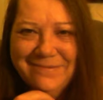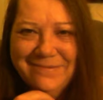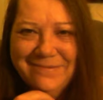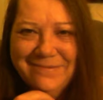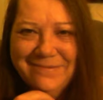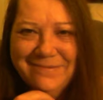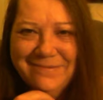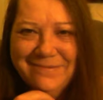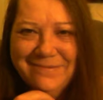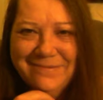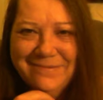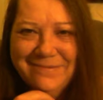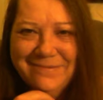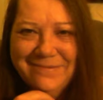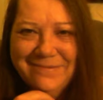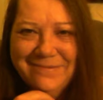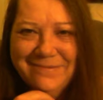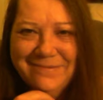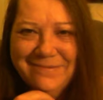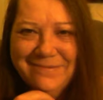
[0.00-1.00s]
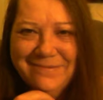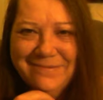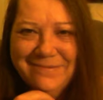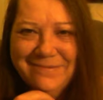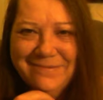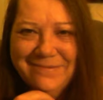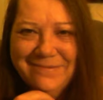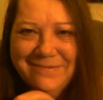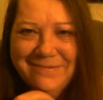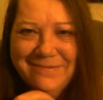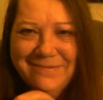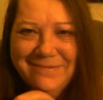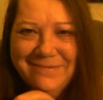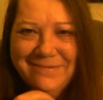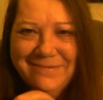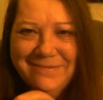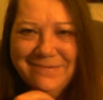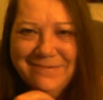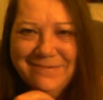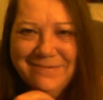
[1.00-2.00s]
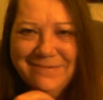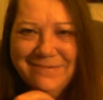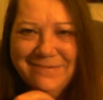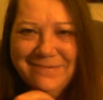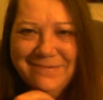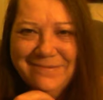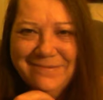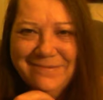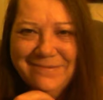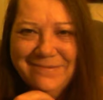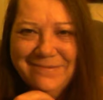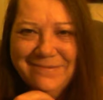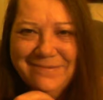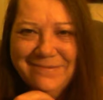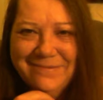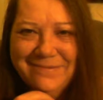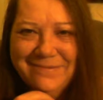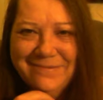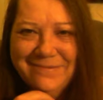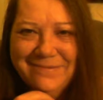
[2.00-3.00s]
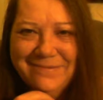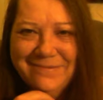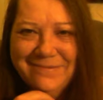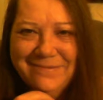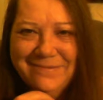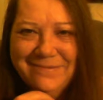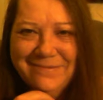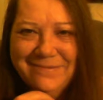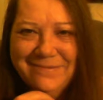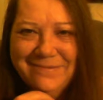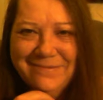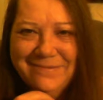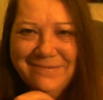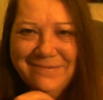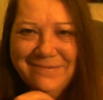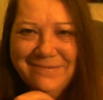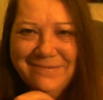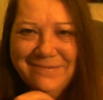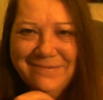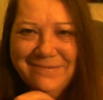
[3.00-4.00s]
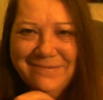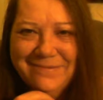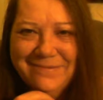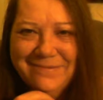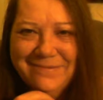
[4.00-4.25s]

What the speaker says: The face doesn't move, so there is nothing to read.